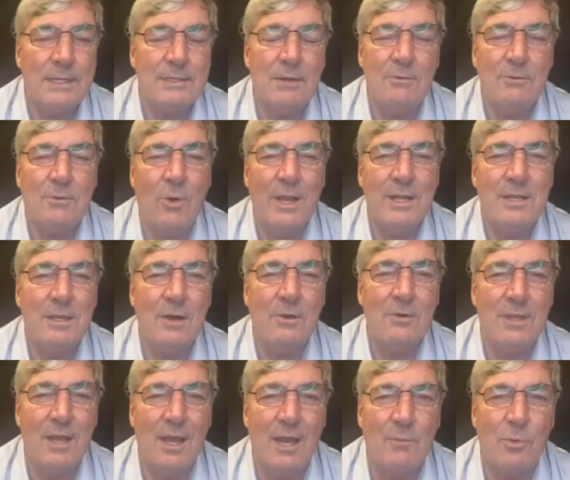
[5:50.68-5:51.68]
don't quite know
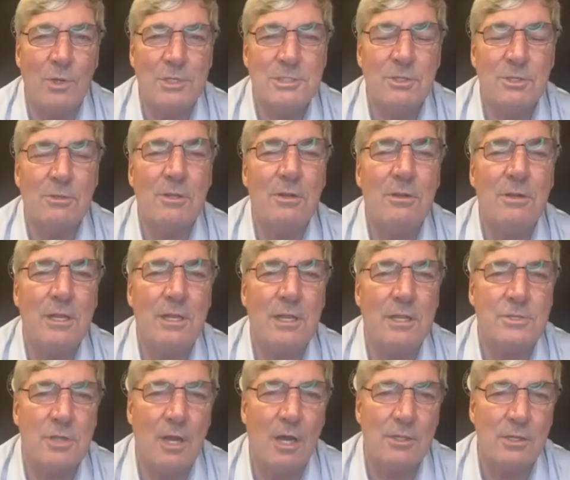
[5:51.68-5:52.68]
yet. We're still learning
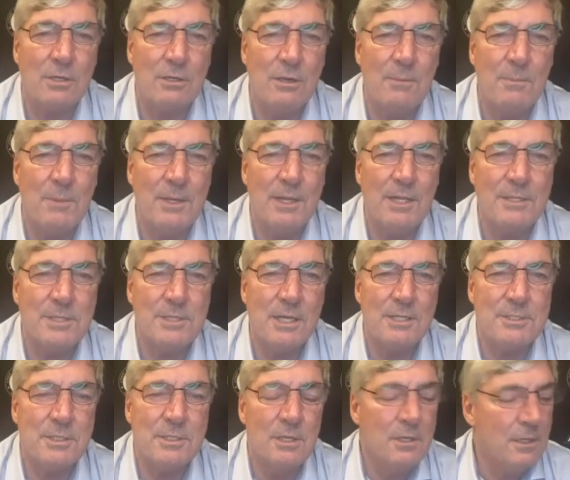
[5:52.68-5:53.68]
each other. I mean,
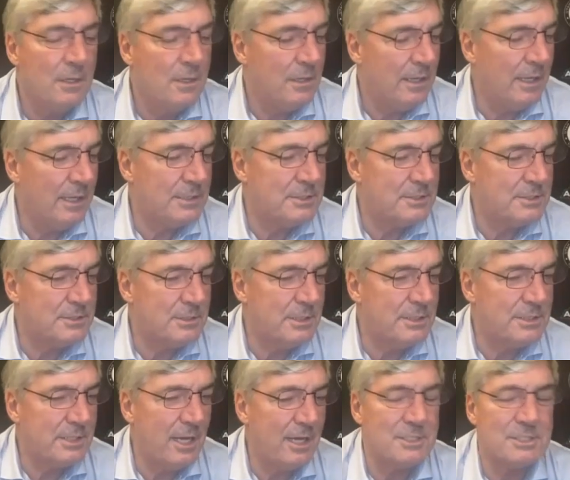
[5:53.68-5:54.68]

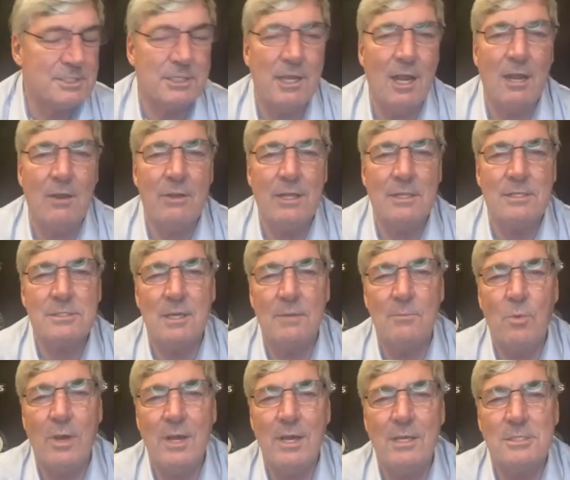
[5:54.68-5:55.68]
it's kind of scary in some
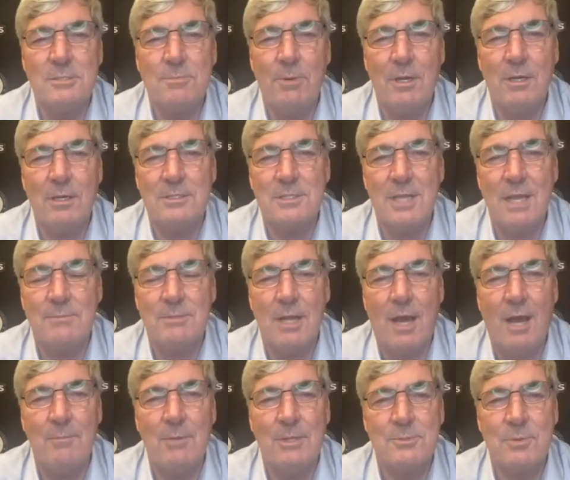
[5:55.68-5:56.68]
ways, but at the same
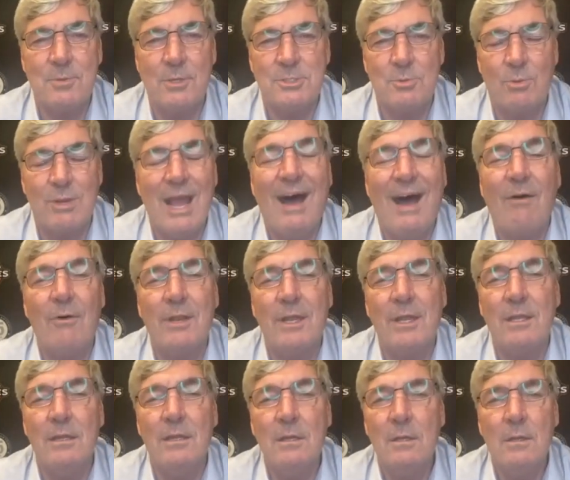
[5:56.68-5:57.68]
time, it's
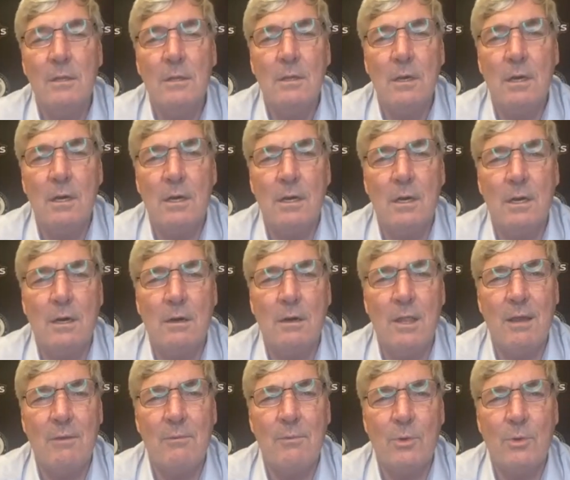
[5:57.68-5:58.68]
reality
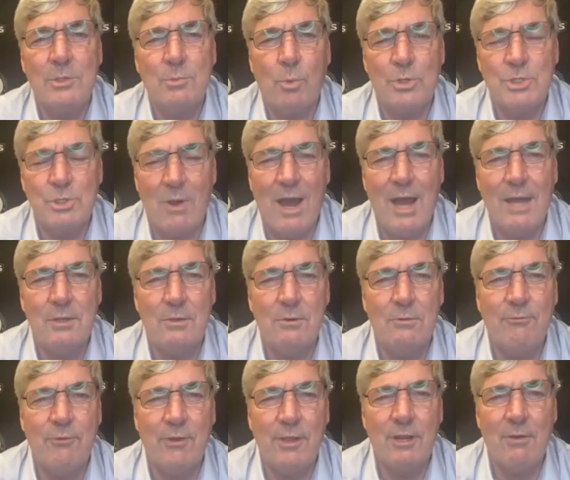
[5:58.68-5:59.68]
that we're trying to
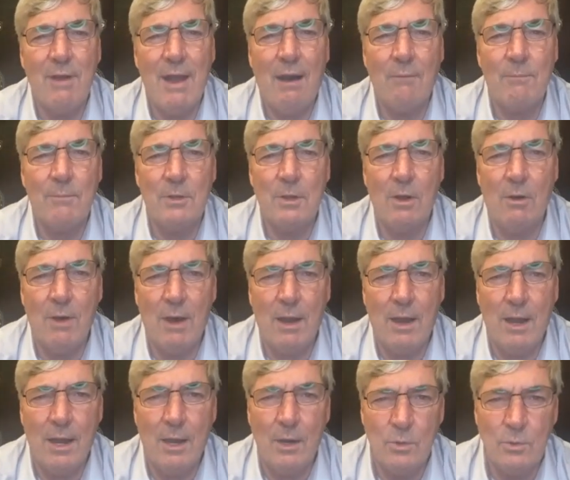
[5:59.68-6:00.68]
figure out, you know,
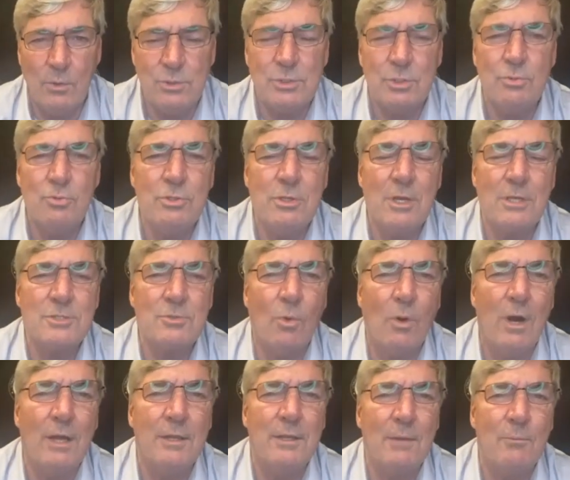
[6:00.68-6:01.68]
who does
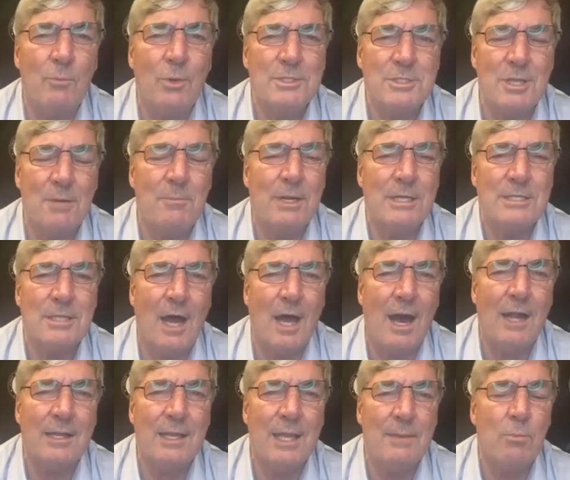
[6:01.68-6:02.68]
what. And when somebody's
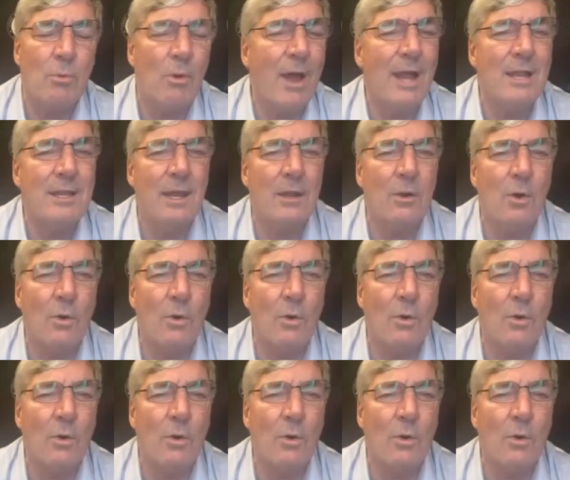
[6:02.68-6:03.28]
hot, keep riding that